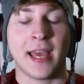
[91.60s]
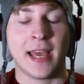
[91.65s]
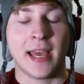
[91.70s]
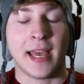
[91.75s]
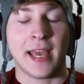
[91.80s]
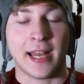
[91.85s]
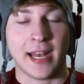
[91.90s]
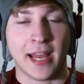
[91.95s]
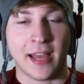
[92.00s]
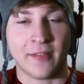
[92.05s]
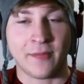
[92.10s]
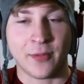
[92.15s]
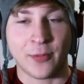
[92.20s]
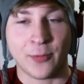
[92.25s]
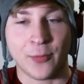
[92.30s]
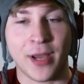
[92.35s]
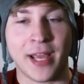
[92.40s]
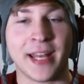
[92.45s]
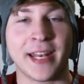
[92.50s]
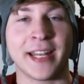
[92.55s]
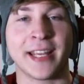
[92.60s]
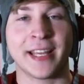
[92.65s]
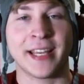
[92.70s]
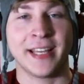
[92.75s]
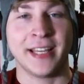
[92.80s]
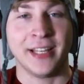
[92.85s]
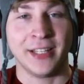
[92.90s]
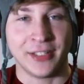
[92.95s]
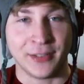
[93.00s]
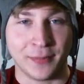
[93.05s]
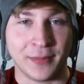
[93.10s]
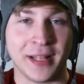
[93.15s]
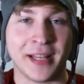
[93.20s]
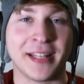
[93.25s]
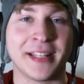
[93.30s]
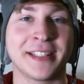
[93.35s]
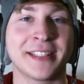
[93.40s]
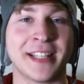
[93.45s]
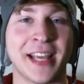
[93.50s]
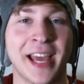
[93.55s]
And I have been waiting to play
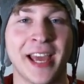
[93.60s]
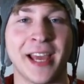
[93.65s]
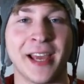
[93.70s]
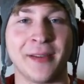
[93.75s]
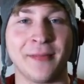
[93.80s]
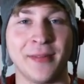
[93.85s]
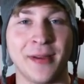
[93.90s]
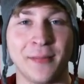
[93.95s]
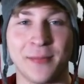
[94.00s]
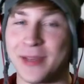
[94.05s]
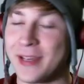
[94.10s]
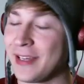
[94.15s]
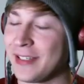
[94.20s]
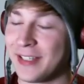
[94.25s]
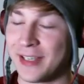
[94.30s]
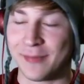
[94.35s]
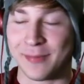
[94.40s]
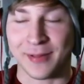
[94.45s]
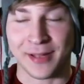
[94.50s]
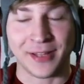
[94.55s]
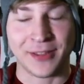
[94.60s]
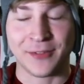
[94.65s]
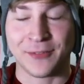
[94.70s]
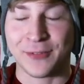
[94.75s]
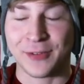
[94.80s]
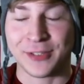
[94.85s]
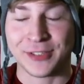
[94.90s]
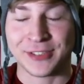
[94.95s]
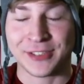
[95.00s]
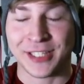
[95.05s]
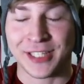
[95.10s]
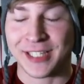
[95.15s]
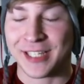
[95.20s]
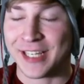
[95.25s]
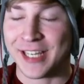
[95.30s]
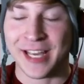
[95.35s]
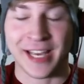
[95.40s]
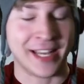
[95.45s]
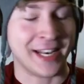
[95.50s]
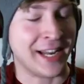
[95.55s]
this game because I played the first
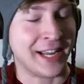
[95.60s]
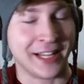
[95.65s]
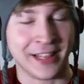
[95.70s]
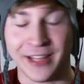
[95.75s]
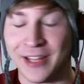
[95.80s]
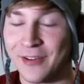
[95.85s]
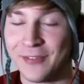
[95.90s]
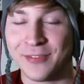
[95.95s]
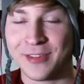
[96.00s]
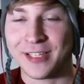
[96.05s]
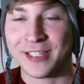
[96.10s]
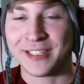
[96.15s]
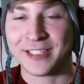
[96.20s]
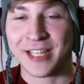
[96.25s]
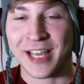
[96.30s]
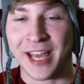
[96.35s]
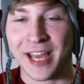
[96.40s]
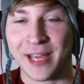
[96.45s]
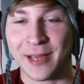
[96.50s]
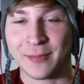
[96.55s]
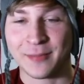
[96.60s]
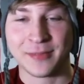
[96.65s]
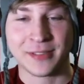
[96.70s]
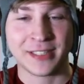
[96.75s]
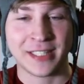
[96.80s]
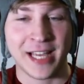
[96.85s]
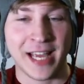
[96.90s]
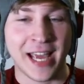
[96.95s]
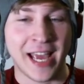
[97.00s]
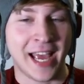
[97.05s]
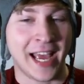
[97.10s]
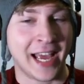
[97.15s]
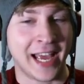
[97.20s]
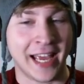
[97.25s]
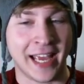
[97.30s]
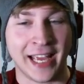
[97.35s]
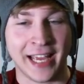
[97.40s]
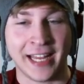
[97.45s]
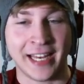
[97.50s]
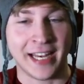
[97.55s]
Sonny and I love these games,
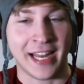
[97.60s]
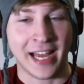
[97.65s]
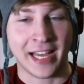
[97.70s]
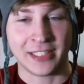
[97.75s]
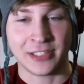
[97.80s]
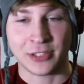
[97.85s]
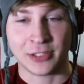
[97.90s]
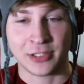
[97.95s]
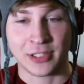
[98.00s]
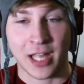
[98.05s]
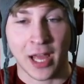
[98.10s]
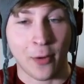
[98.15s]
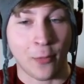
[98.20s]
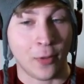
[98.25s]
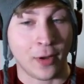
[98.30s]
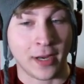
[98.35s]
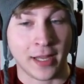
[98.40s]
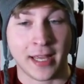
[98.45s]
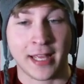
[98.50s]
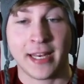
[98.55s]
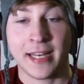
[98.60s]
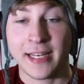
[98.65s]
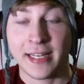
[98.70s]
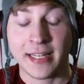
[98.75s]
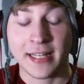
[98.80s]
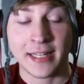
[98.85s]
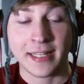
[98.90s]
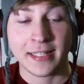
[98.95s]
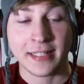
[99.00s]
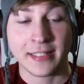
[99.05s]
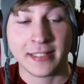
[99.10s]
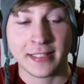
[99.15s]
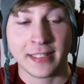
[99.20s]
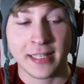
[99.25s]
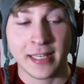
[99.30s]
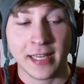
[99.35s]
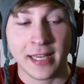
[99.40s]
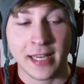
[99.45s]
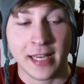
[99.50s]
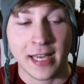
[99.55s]
and I want to get into this,
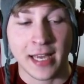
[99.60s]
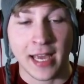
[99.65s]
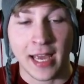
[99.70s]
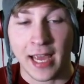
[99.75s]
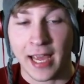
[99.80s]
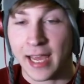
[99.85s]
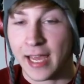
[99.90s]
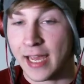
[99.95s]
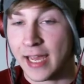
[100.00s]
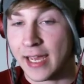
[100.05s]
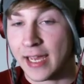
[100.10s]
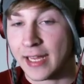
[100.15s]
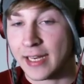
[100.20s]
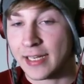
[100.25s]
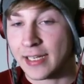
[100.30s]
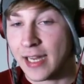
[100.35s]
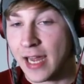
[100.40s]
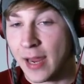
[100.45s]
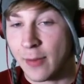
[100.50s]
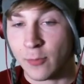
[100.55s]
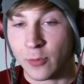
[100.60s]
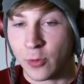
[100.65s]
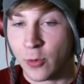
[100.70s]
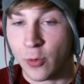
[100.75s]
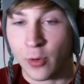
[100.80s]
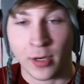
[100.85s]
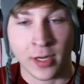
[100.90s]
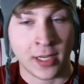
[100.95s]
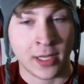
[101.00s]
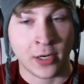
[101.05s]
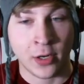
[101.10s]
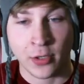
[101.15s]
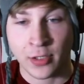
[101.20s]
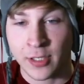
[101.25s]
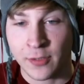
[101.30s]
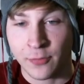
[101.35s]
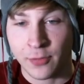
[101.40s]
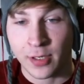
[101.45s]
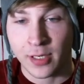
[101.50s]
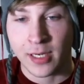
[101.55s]
and I'm recording it all
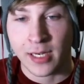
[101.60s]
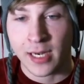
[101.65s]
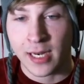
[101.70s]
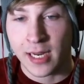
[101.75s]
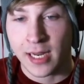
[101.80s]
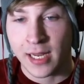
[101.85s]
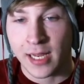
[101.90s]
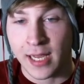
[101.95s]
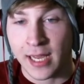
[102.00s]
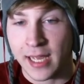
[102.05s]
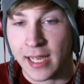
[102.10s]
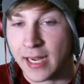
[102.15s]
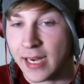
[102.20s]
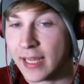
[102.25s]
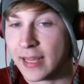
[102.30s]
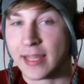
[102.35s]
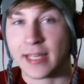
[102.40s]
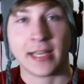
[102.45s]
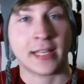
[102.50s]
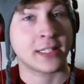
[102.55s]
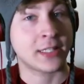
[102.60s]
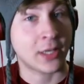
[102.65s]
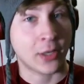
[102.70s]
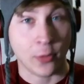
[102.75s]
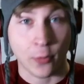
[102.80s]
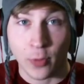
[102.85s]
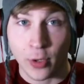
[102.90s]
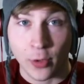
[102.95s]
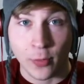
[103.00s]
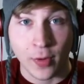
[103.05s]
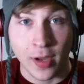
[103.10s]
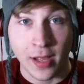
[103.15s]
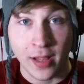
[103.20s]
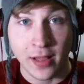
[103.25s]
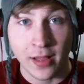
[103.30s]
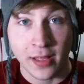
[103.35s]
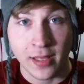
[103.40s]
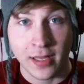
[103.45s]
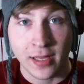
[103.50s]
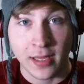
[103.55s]
different, and I think it's going to work well,
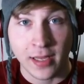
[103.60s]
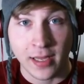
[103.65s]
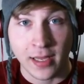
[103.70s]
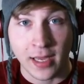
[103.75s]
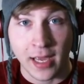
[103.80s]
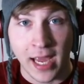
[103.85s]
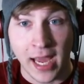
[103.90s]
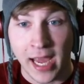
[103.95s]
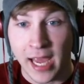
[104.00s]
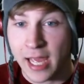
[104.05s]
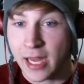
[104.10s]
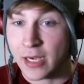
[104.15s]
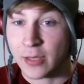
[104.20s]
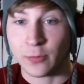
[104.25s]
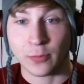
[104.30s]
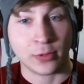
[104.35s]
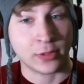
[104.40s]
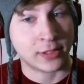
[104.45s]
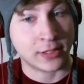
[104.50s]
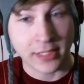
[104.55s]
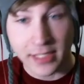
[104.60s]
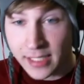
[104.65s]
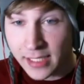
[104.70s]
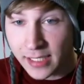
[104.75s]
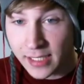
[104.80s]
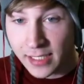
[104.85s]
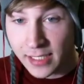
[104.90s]
and we'll see.